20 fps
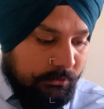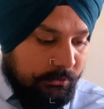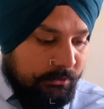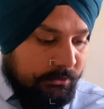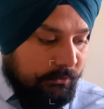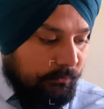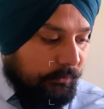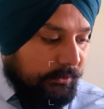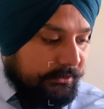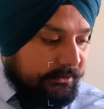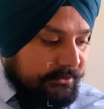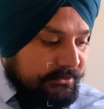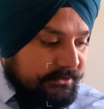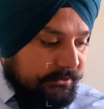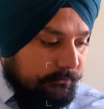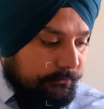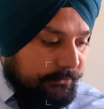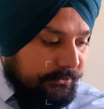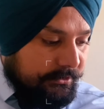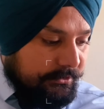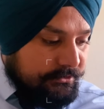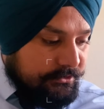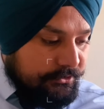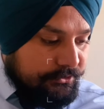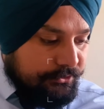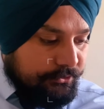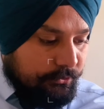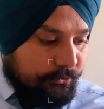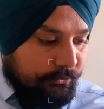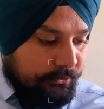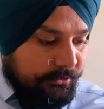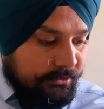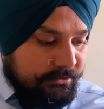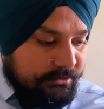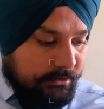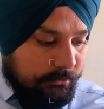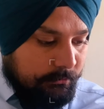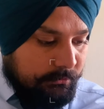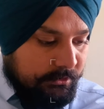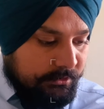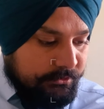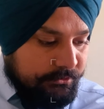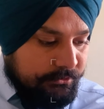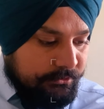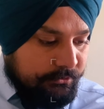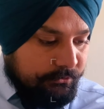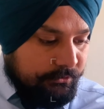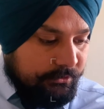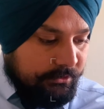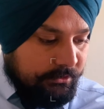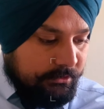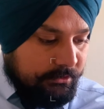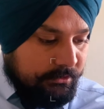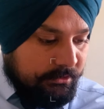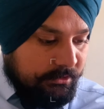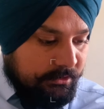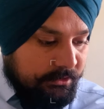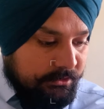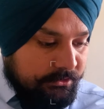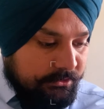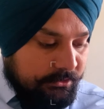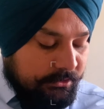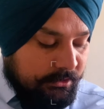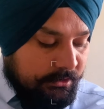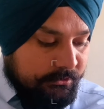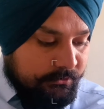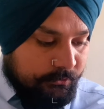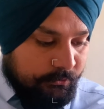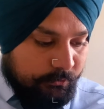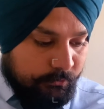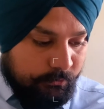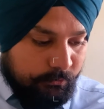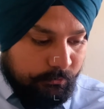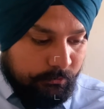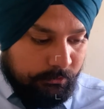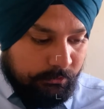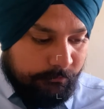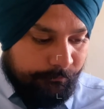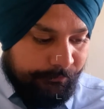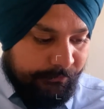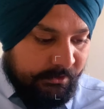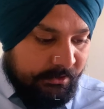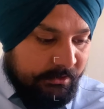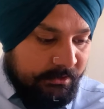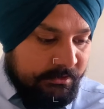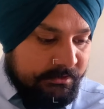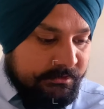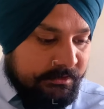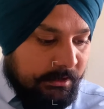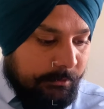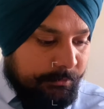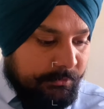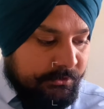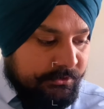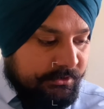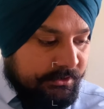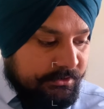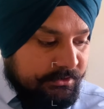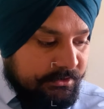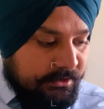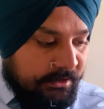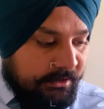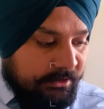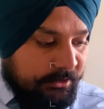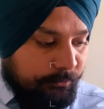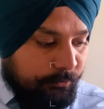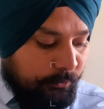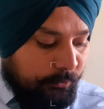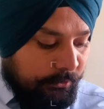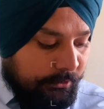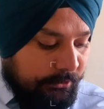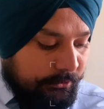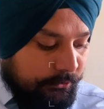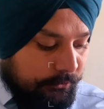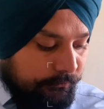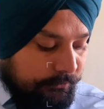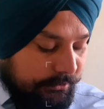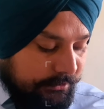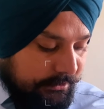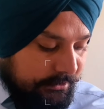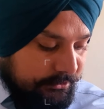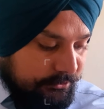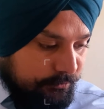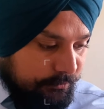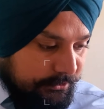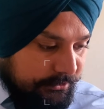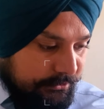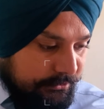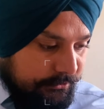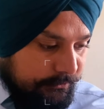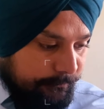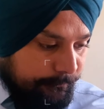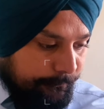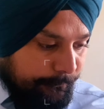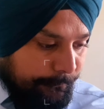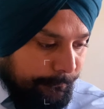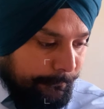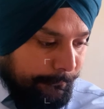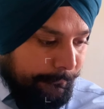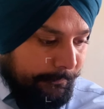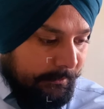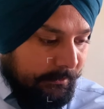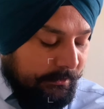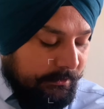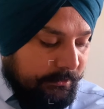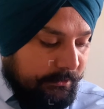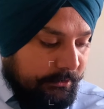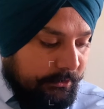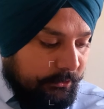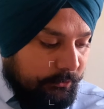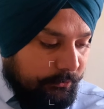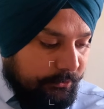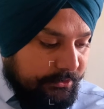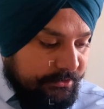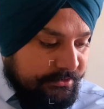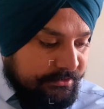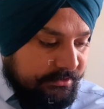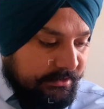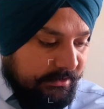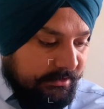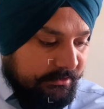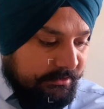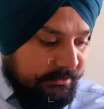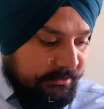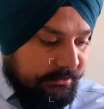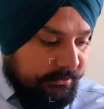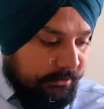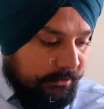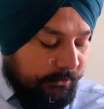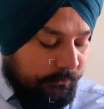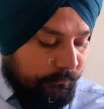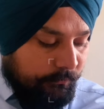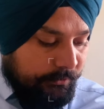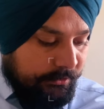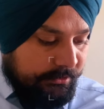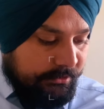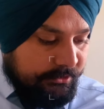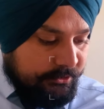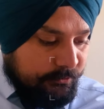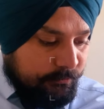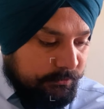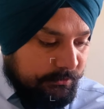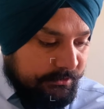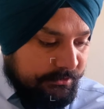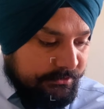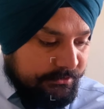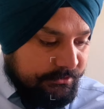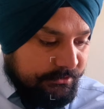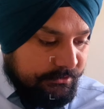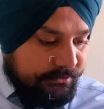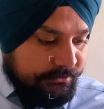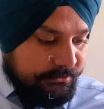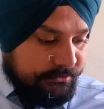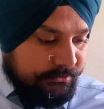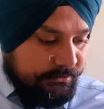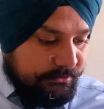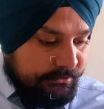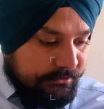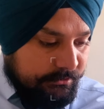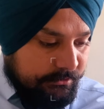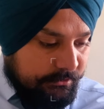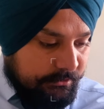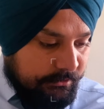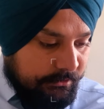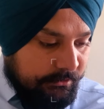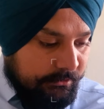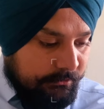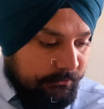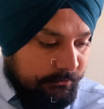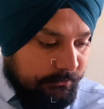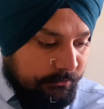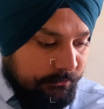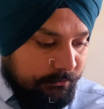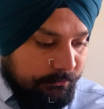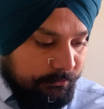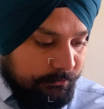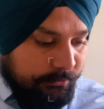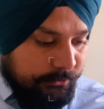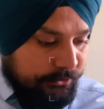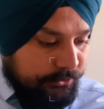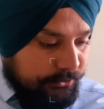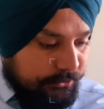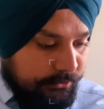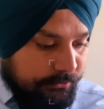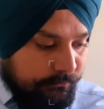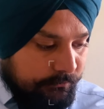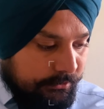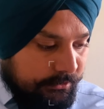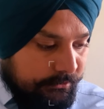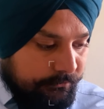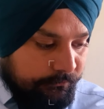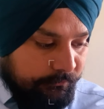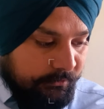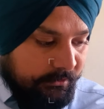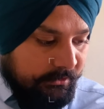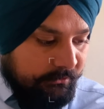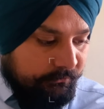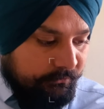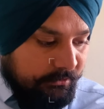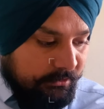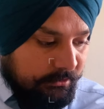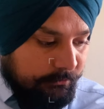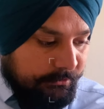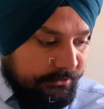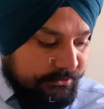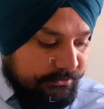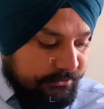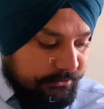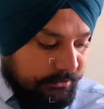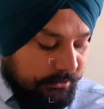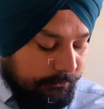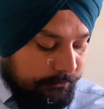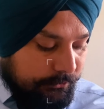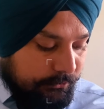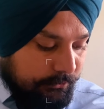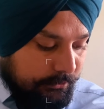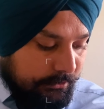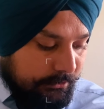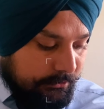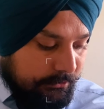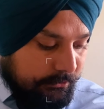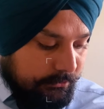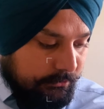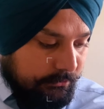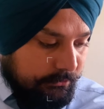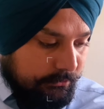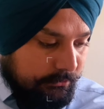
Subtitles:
The wart itself bears a strong resemblance to the creature as a whole, except just at the point of attachments. Notice that there are various places in picture where 5 filaments come together.